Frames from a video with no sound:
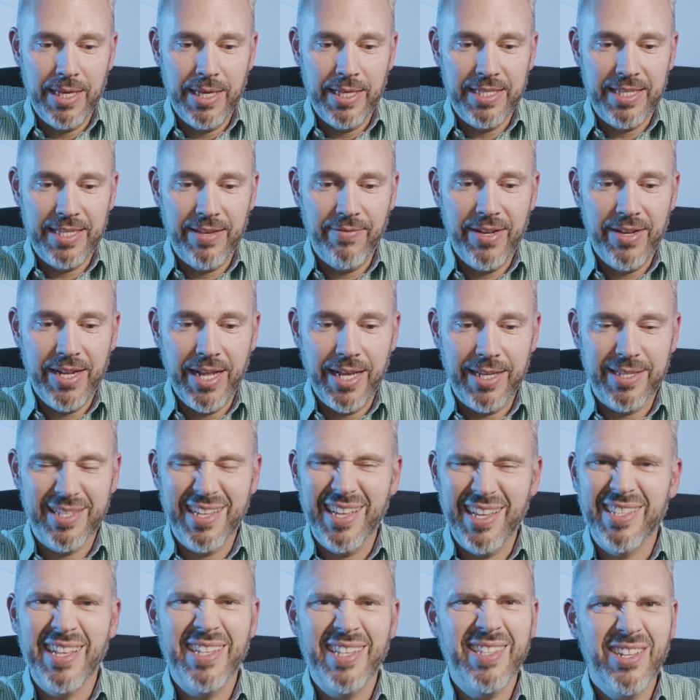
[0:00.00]

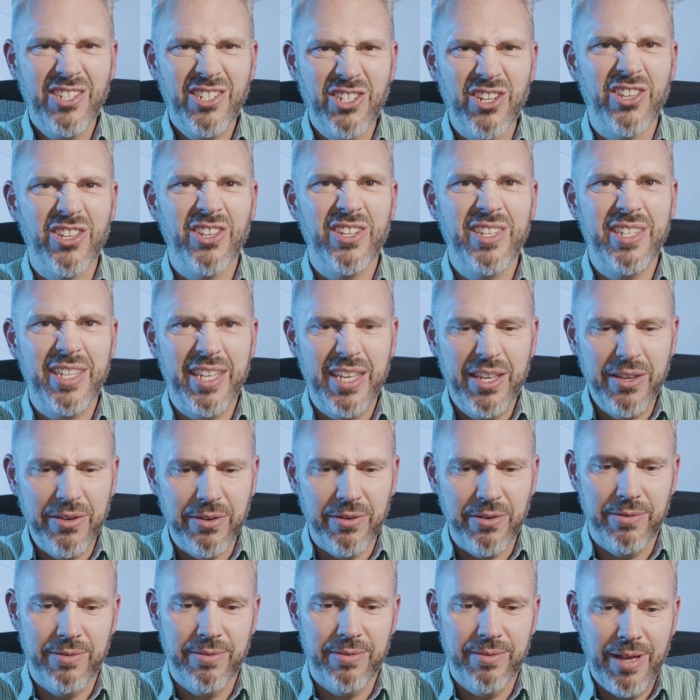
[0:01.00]
$0.79, that's such a good
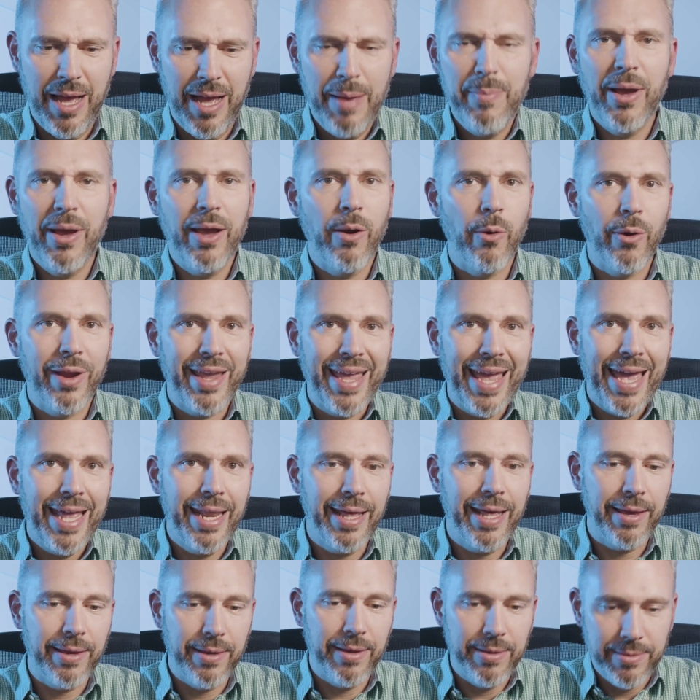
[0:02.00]
deal. I buy
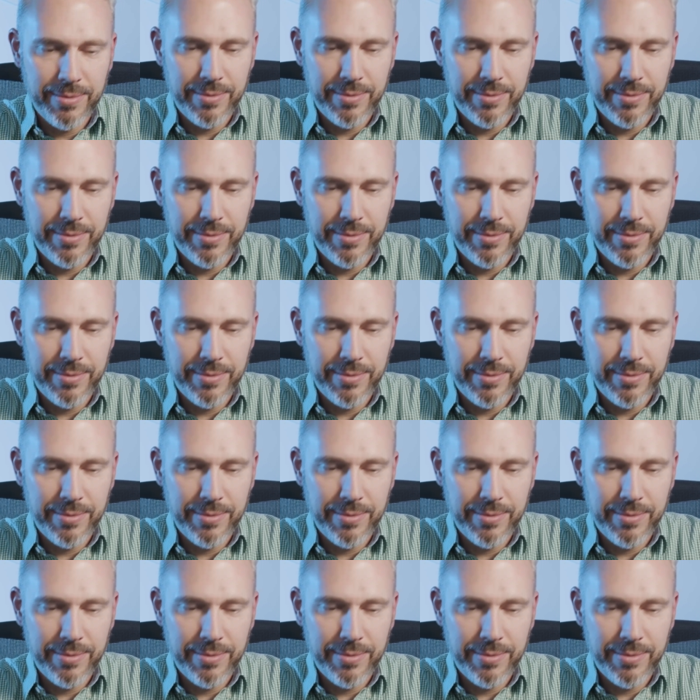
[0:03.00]
organic.